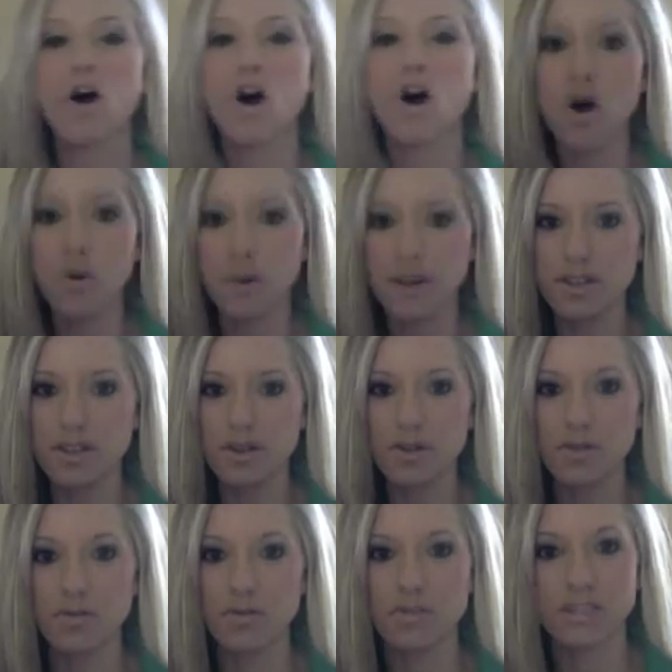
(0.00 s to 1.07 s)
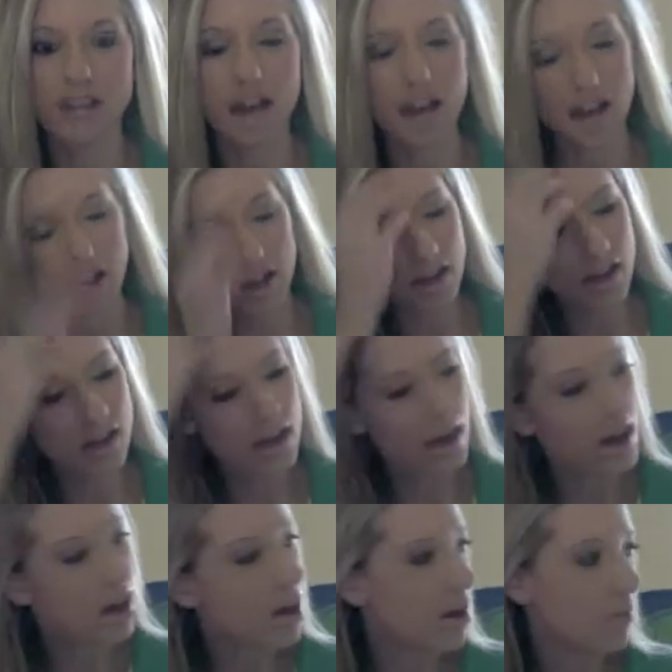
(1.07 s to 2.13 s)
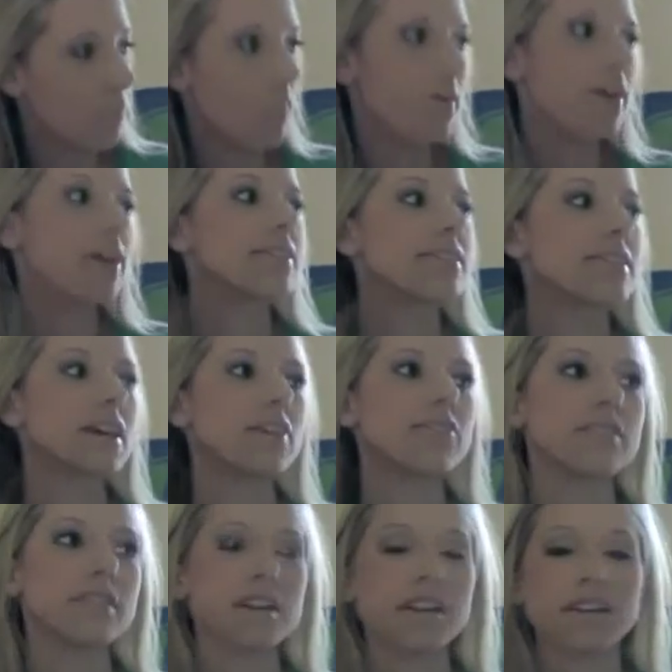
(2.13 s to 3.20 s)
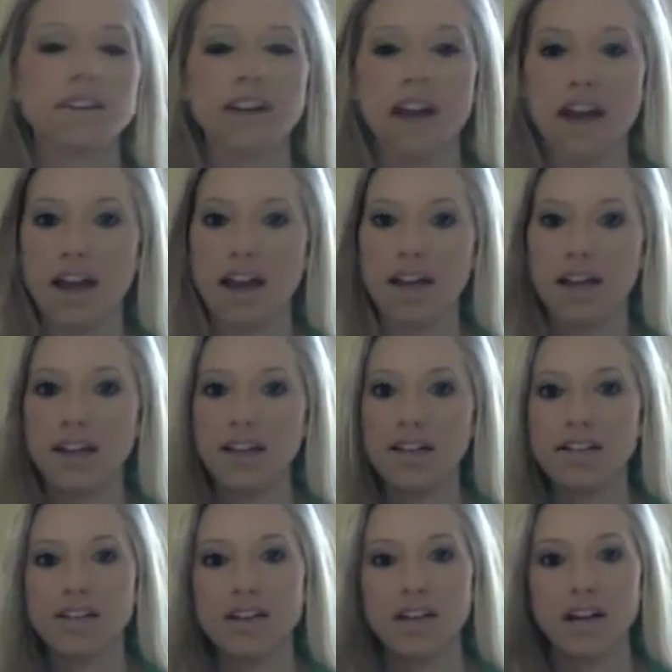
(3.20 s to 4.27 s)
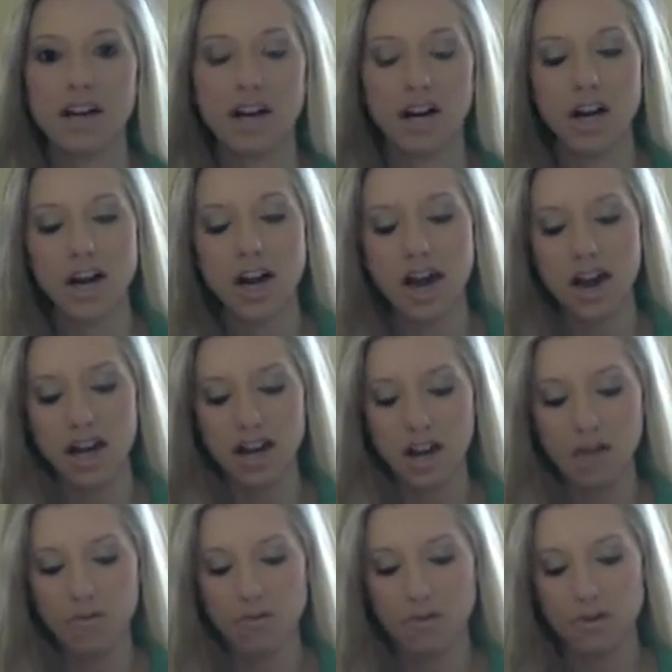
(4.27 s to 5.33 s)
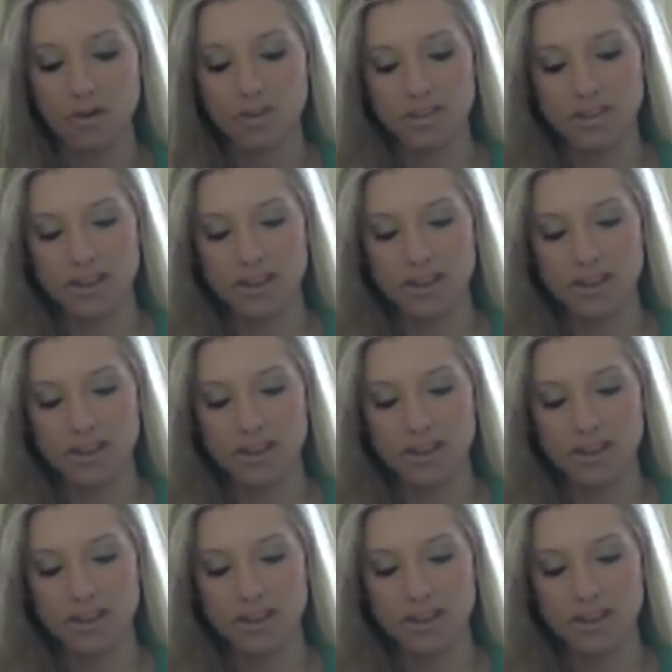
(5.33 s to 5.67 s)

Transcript: always cold. Today, it's definitely in the 80s here, and I wore this